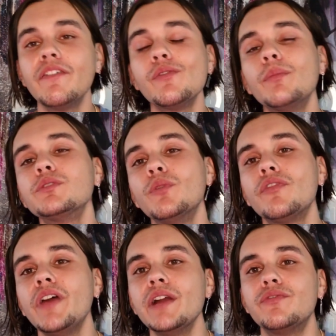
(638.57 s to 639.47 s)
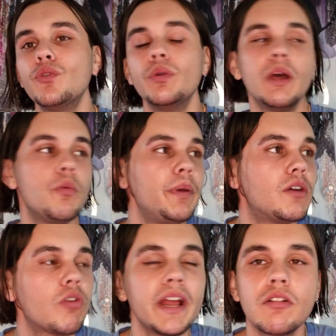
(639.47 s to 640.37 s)
if everyone was more thankful, there would be
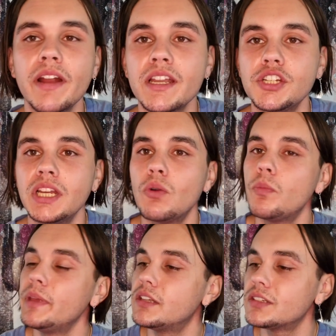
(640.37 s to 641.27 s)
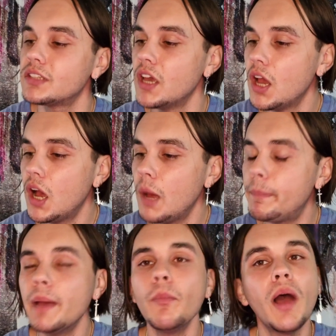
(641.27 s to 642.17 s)
greater energy. There would be just
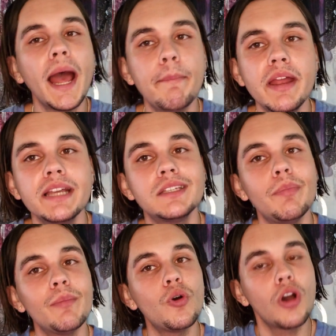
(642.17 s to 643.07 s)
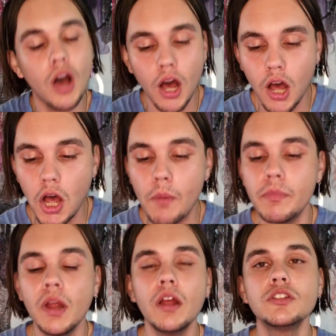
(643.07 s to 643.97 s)
a bit more happiness, a bit more
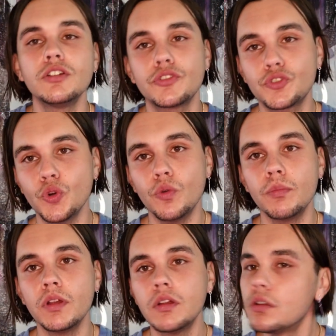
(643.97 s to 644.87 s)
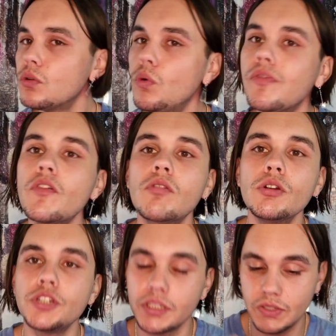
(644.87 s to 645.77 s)
calm to the storm, not all
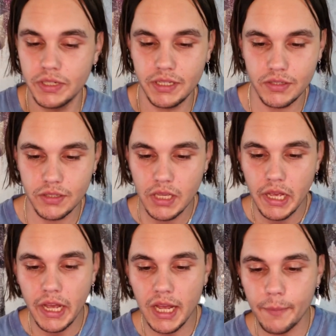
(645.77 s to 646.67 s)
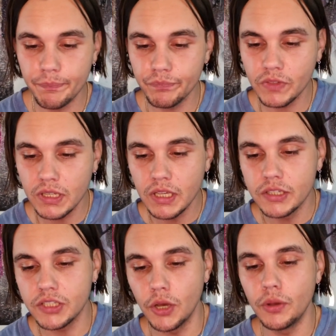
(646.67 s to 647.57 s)
ferociousness.
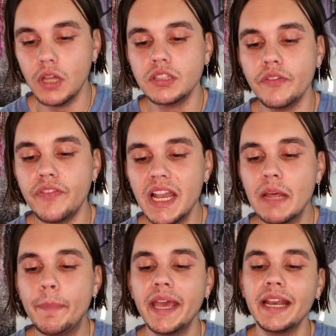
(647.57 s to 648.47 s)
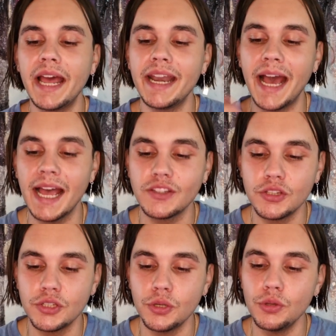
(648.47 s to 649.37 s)
So developing an
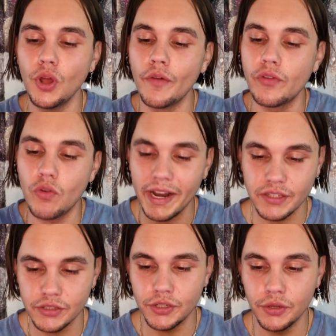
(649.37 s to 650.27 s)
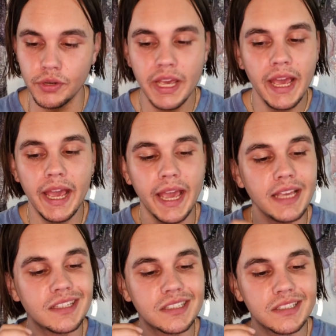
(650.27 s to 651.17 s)
attitude of gratitude
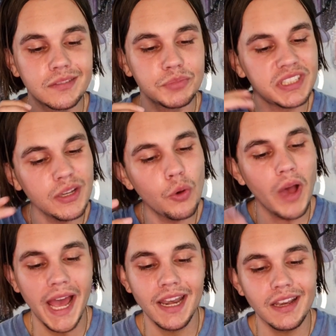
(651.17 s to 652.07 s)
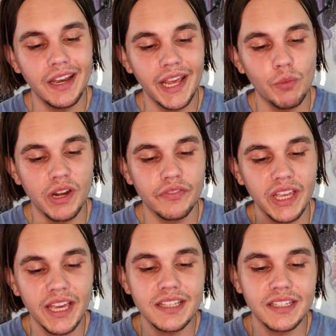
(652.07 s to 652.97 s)
is single-handedly one
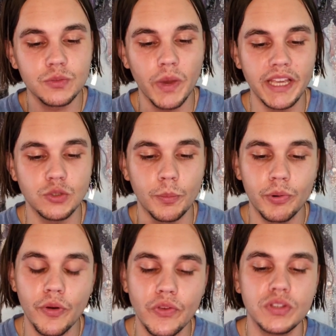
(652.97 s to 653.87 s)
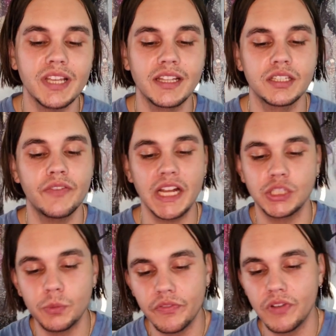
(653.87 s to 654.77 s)
of the easiest ways to improve your
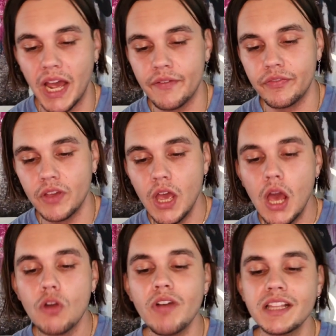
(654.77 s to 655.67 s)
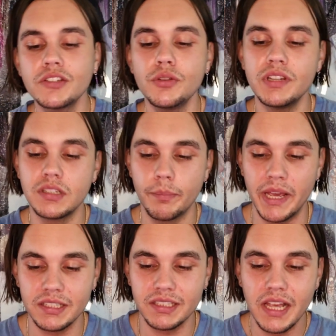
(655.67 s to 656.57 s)
satisfaction with life. Gratitude is the
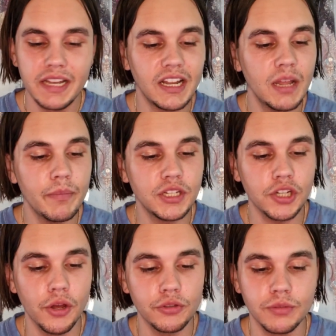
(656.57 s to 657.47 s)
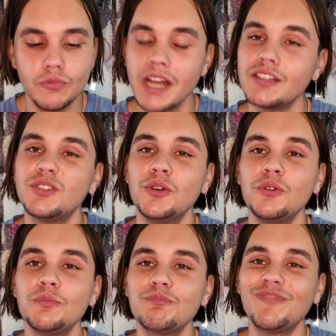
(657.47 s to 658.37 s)
best. Now let me show some
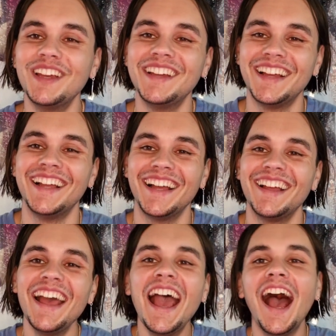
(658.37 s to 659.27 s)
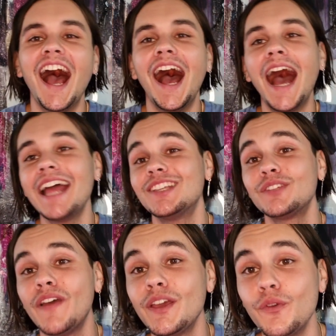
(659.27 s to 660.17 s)
gratitude. I
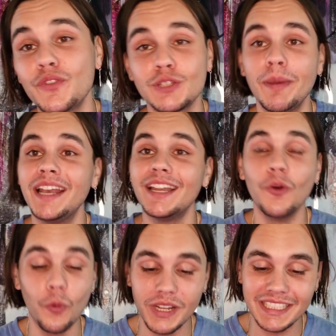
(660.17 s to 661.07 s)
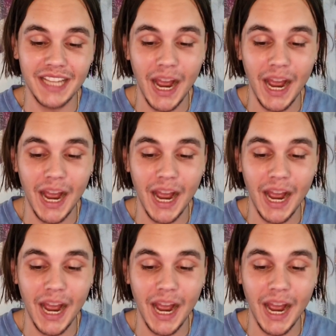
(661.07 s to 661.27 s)
just thank you for spending all this